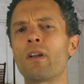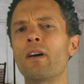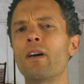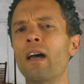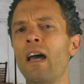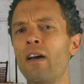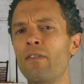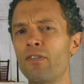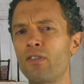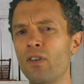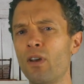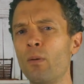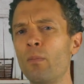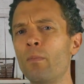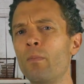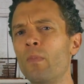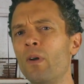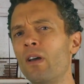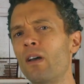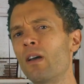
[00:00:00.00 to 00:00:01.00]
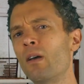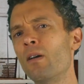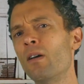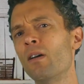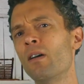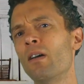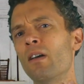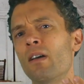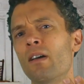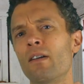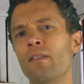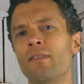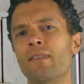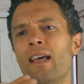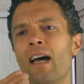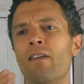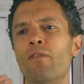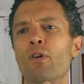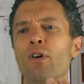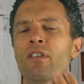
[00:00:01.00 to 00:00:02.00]
to have some
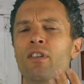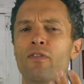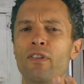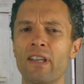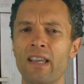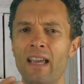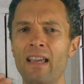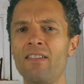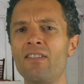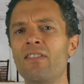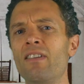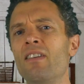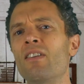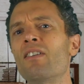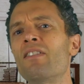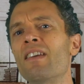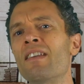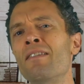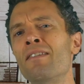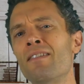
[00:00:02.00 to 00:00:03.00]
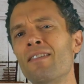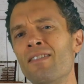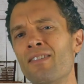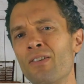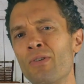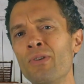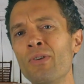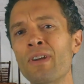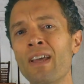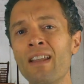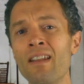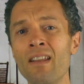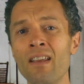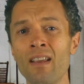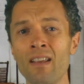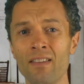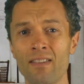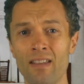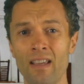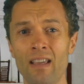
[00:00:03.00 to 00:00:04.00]
diversification in your sentences. So you can
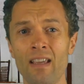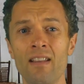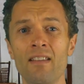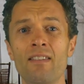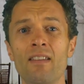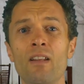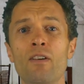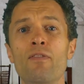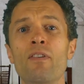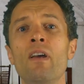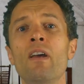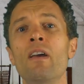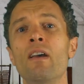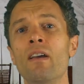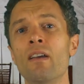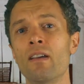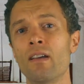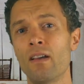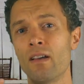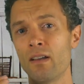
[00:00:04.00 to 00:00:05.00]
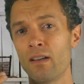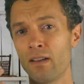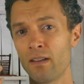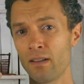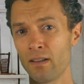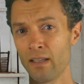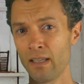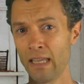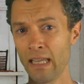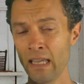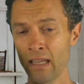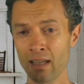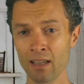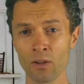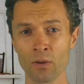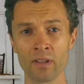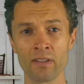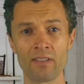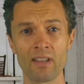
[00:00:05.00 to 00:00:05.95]
say, instead of ikke, you can